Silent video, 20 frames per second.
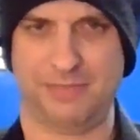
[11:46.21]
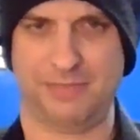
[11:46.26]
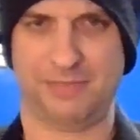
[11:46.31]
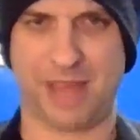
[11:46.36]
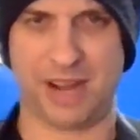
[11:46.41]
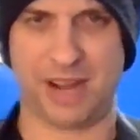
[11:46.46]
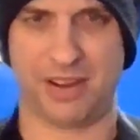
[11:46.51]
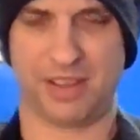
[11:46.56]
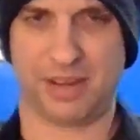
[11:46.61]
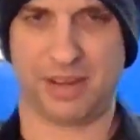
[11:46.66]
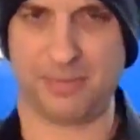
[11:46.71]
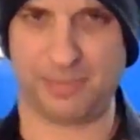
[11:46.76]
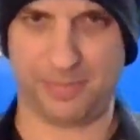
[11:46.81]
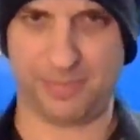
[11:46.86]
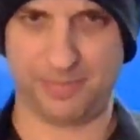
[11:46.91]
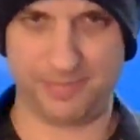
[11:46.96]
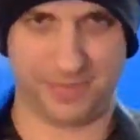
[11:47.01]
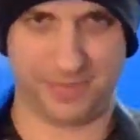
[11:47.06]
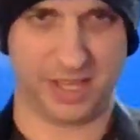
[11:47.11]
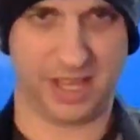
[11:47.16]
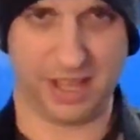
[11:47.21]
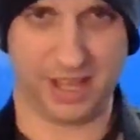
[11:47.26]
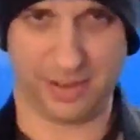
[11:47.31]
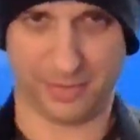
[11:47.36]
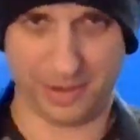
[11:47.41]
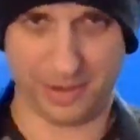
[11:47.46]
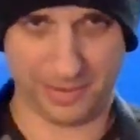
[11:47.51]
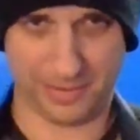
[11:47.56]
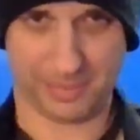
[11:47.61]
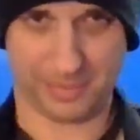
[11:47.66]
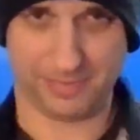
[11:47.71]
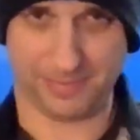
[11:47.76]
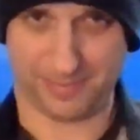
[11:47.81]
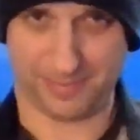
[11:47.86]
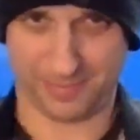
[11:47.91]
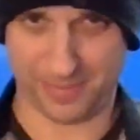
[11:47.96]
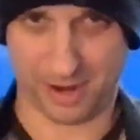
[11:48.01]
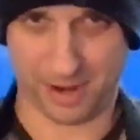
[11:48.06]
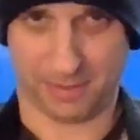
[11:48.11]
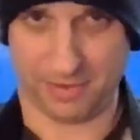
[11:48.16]
Better than the other one would
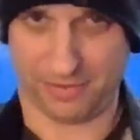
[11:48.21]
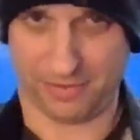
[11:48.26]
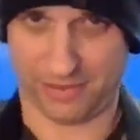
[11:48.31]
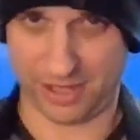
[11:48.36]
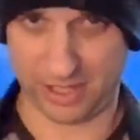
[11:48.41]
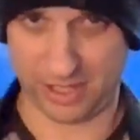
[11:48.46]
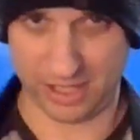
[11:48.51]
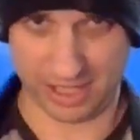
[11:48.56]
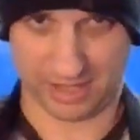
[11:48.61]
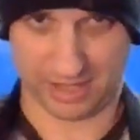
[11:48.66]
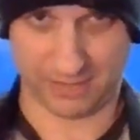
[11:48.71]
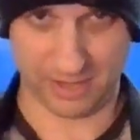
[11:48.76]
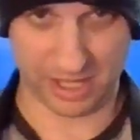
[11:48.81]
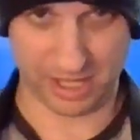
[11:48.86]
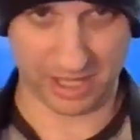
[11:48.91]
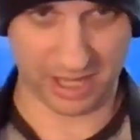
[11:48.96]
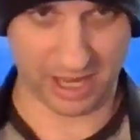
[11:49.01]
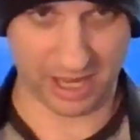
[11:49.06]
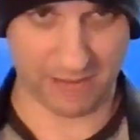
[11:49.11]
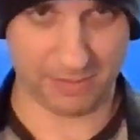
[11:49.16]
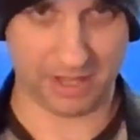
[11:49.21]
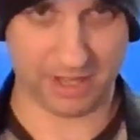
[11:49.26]
probably feel. The one that came